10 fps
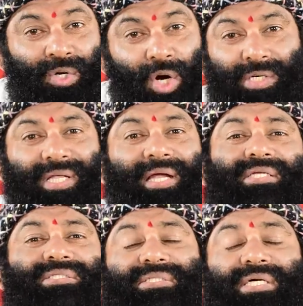Not that
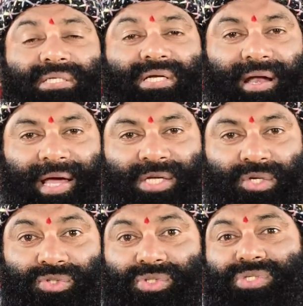it's dirty
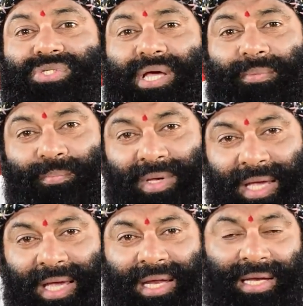language, they
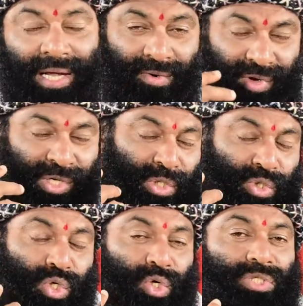mean when you
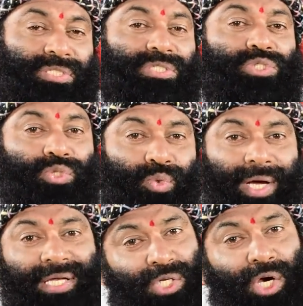don't
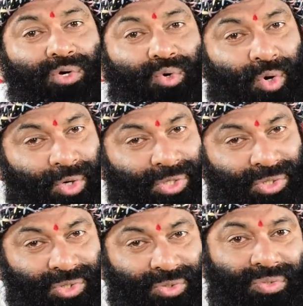sweat, you're
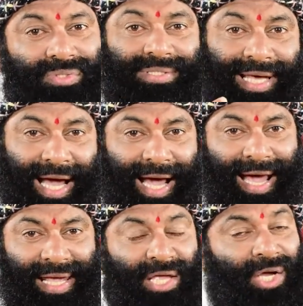going to
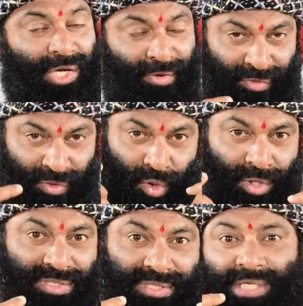die. If you
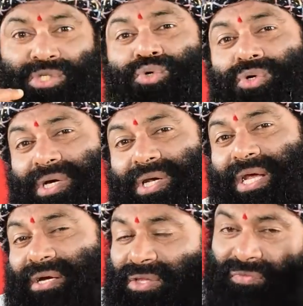don't sweat, you
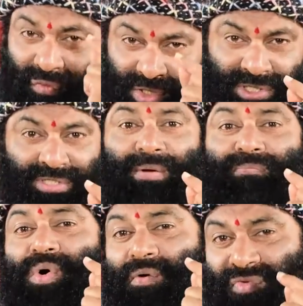created the first
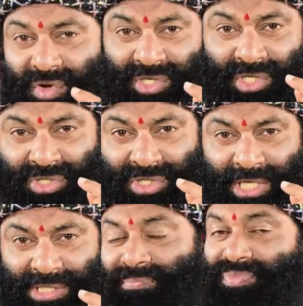step of your
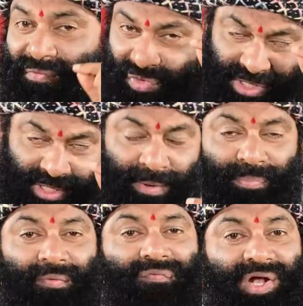disease first step
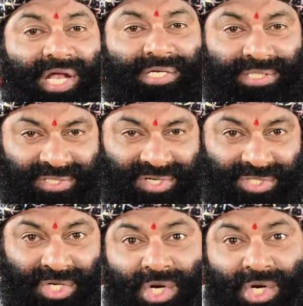of your laziness.